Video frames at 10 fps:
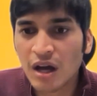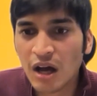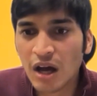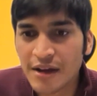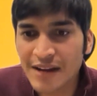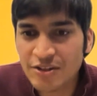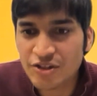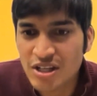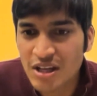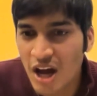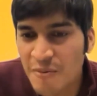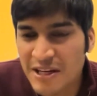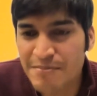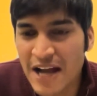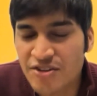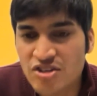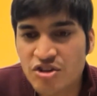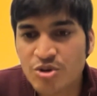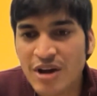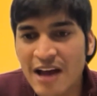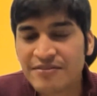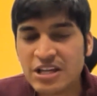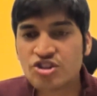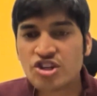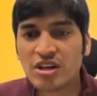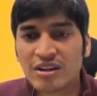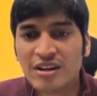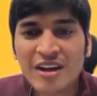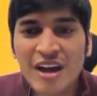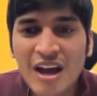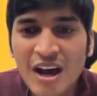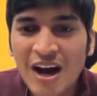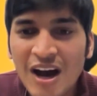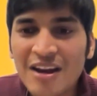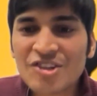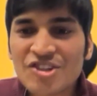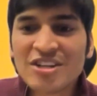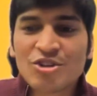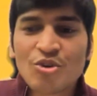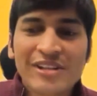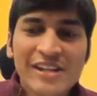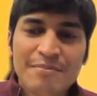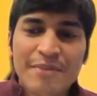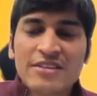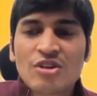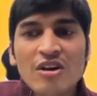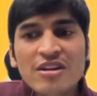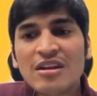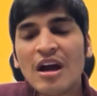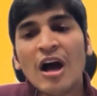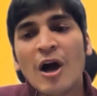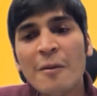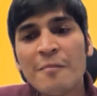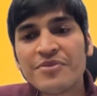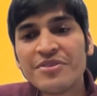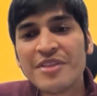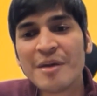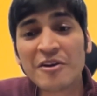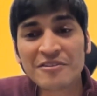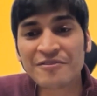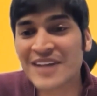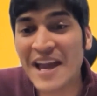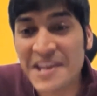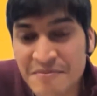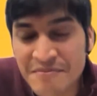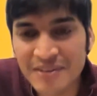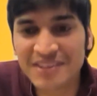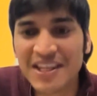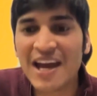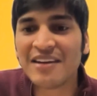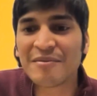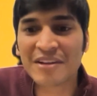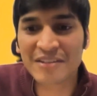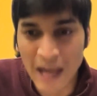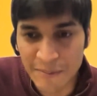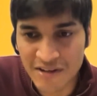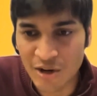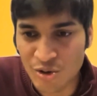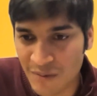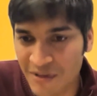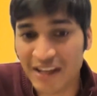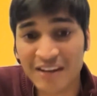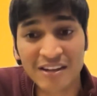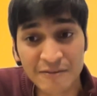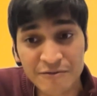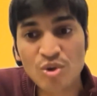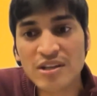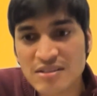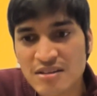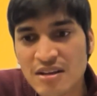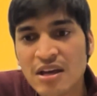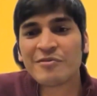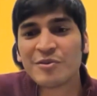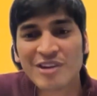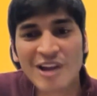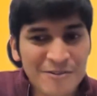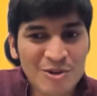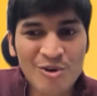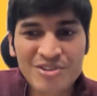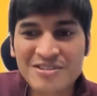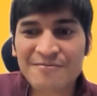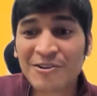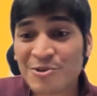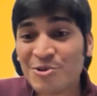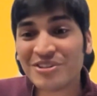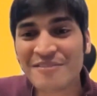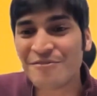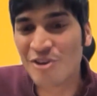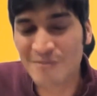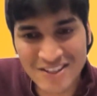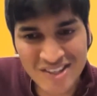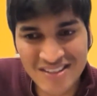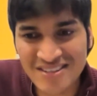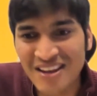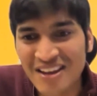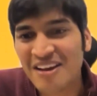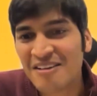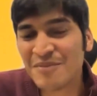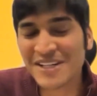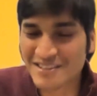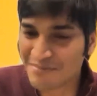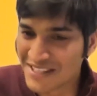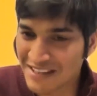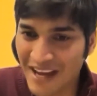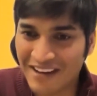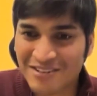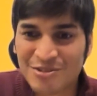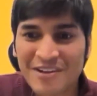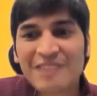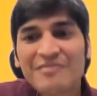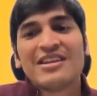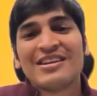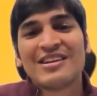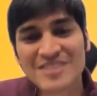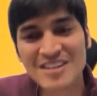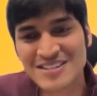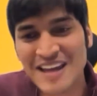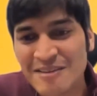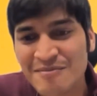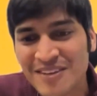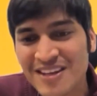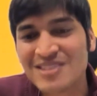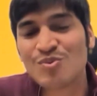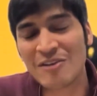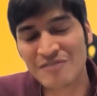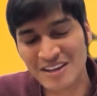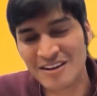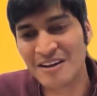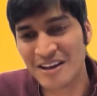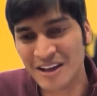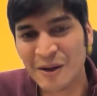Rachi, how many batches do you have each year? Rachi, totally depends on the amount of time that Captain Raghu Raman can give to us. We would love to host him for 2, 3, 4 batches, but he's a busy man. So whenever he gives us time is when we,